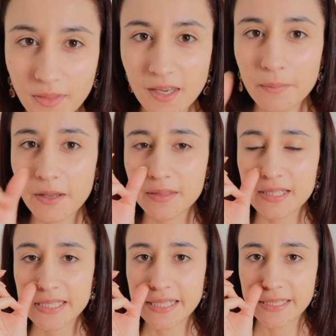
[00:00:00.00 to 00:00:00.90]
about the
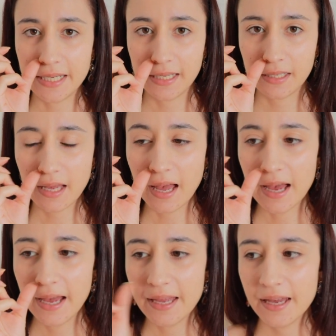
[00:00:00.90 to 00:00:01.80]
setting,
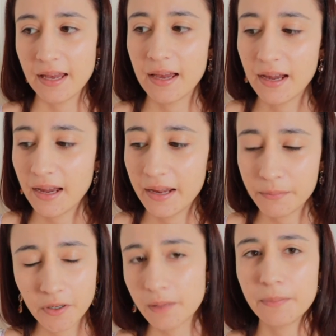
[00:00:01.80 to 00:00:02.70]
I'm
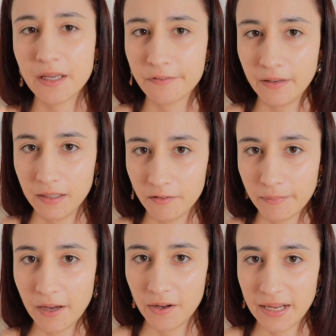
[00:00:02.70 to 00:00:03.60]
not a big fan of
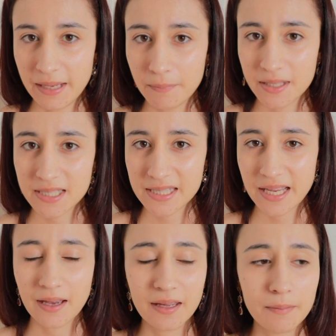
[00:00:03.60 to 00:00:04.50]
powder, I must
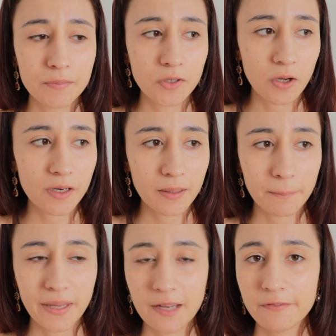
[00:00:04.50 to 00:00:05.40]
say. I am not a
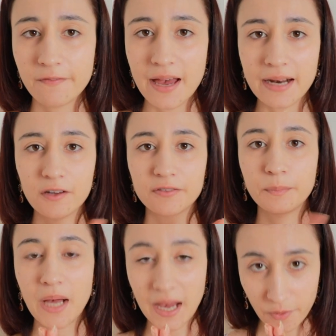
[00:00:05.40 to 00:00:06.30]
big fan of
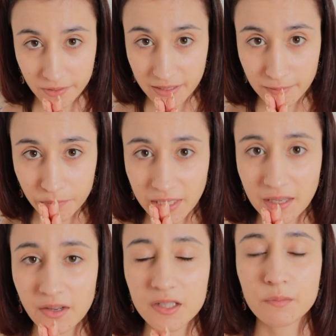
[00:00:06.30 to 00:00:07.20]
powder
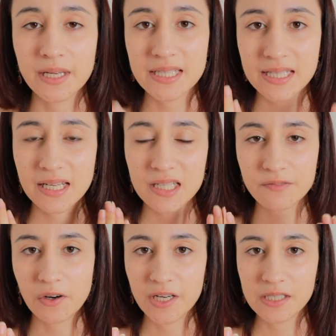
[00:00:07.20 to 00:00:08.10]
because my skin is
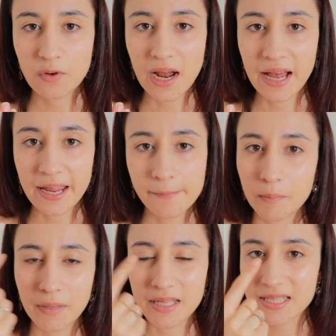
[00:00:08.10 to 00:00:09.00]
very dry.
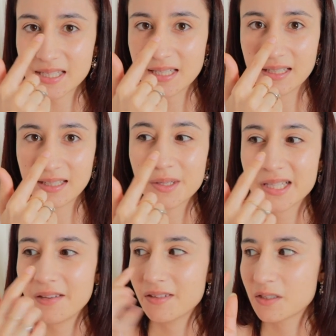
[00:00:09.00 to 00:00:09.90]
My skin looks
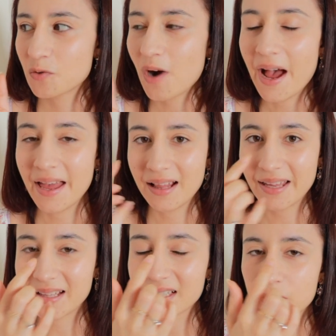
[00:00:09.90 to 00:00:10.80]
even drier.
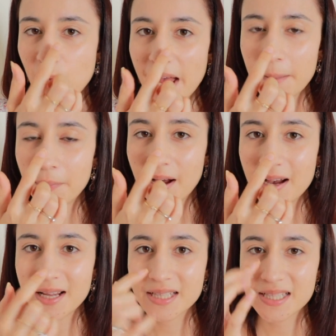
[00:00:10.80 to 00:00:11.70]
Like, the dry
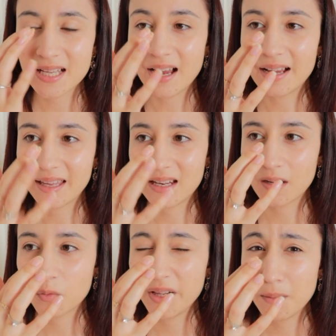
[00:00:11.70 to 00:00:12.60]
parts are
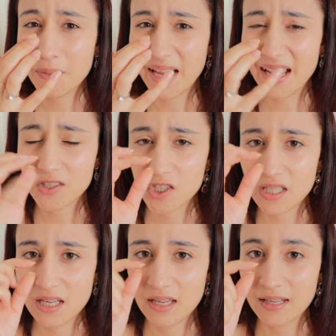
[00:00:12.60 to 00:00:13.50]
getting really
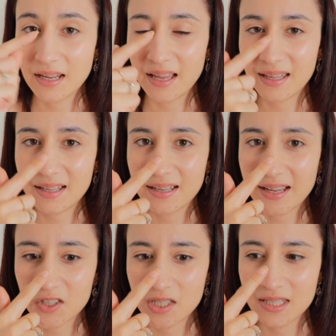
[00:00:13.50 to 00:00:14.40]
patchy and I can
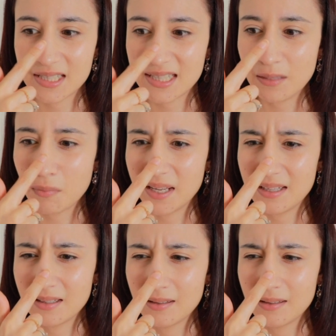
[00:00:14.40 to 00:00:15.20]
actually see my